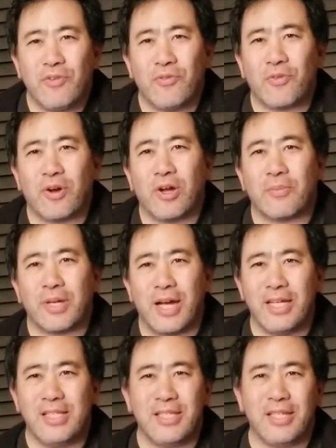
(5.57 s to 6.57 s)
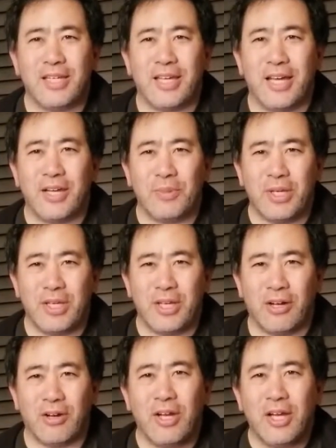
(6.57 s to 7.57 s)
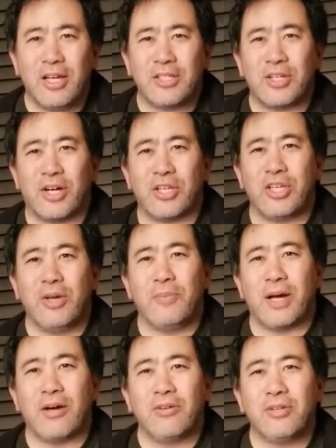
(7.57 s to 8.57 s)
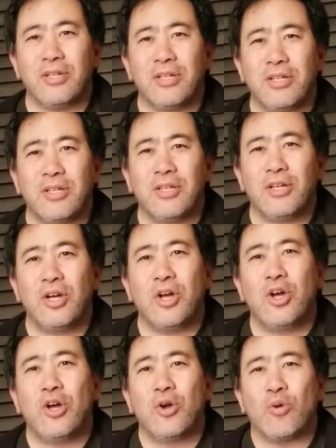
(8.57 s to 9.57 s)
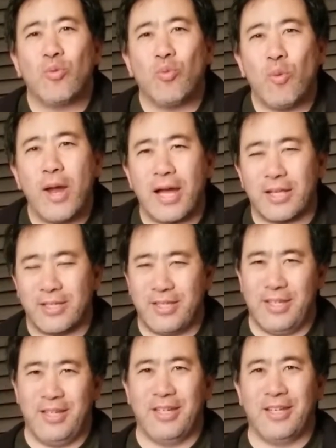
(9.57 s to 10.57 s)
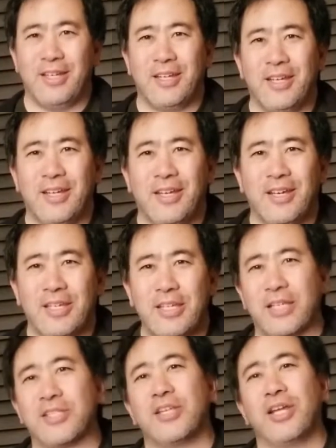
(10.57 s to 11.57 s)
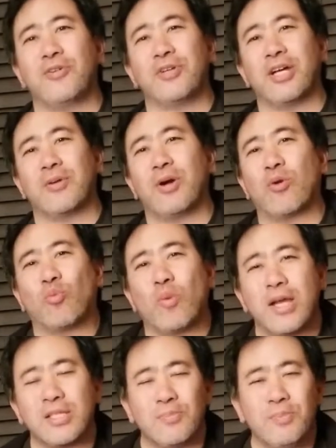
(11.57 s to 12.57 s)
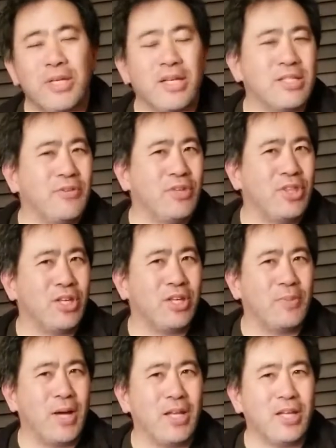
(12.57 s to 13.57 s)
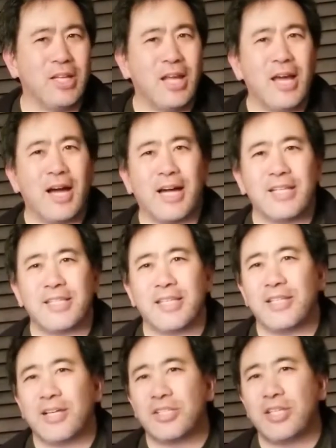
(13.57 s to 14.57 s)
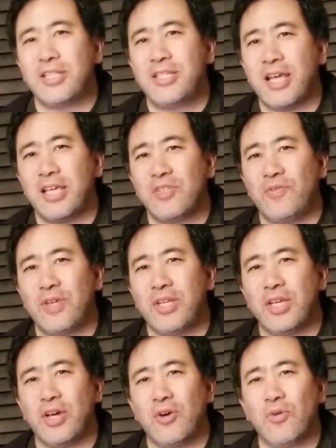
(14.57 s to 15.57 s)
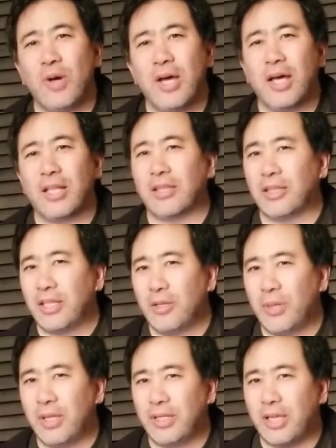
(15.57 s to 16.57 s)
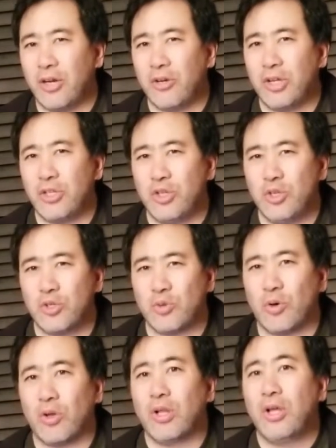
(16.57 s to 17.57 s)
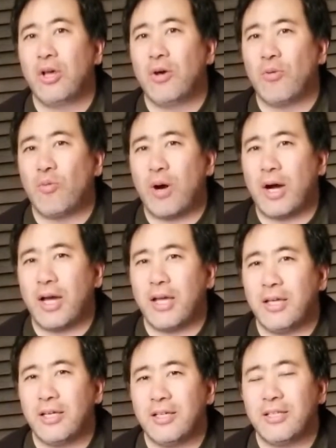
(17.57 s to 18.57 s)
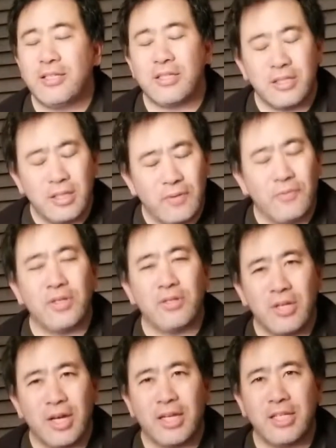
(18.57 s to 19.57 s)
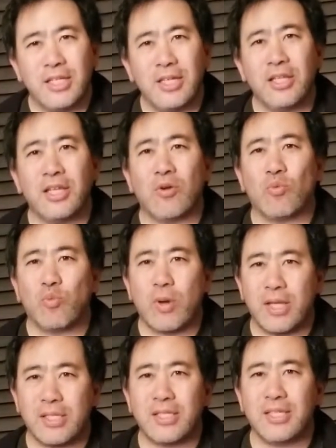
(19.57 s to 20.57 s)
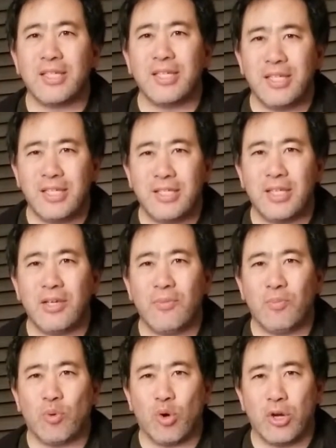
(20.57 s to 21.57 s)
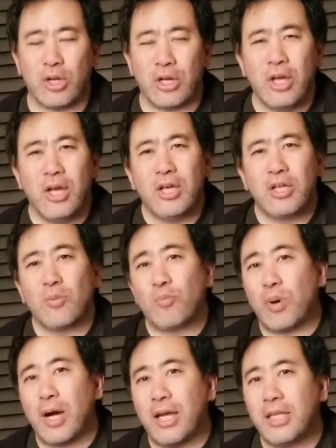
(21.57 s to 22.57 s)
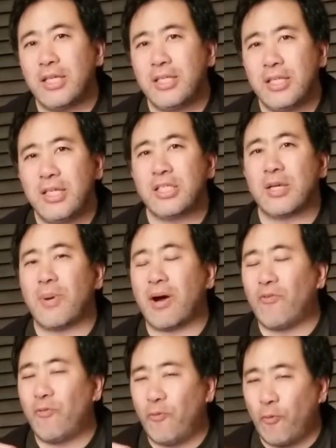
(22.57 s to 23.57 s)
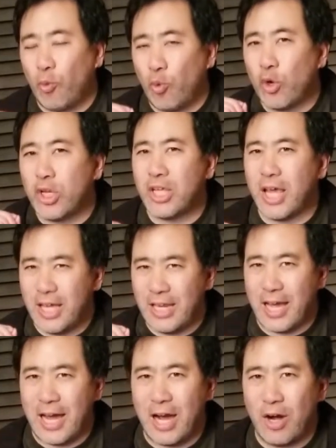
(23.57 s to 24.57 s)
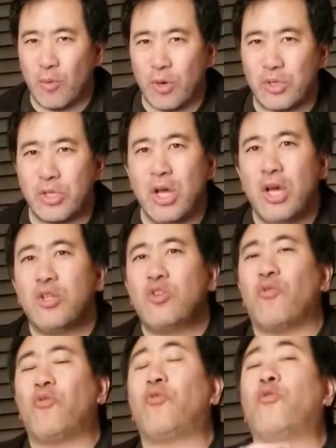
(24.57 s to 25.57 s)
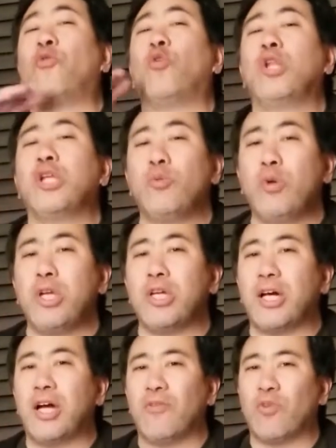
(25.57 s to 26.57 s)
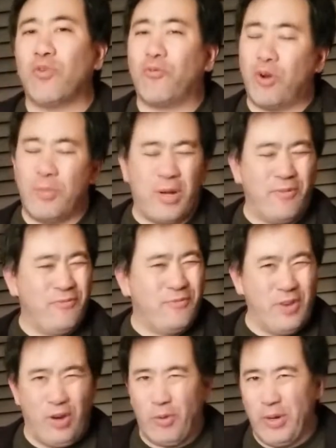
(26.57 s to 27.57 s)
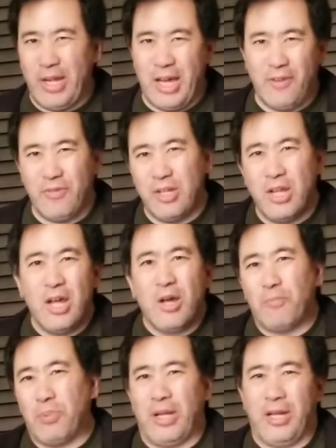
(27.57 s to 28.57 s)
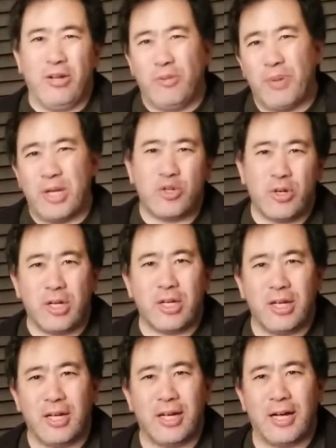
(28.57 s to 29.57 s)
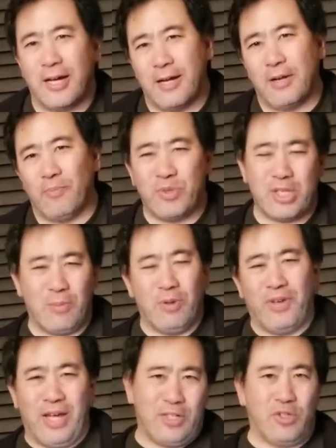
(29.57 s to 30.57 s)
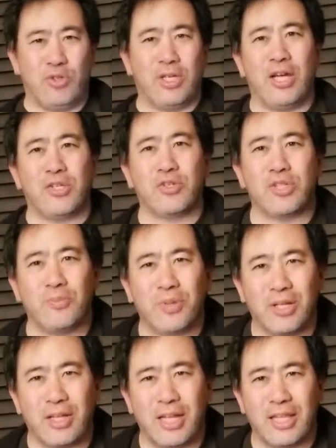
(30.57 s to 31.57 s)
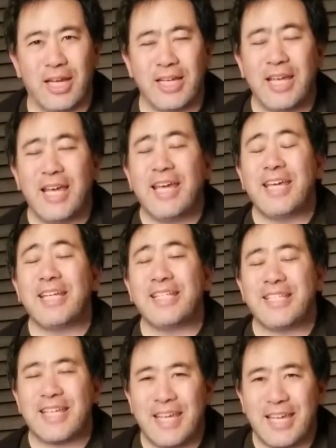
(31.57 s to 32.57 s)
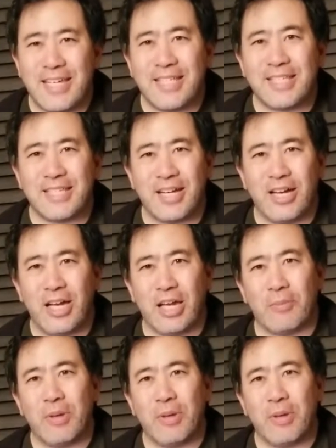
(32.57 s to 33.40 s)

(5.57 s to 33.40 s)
from Kaizen Academy here, talking about rest. Yes, today we're talking about rest because if you think about it, I sent out today's video a little bit later than usual. Why? To give you the idea that rest is important. Your body needs about 48 hours to fully recover from a very heavy plyometric type of exercise or something like that. It takes time.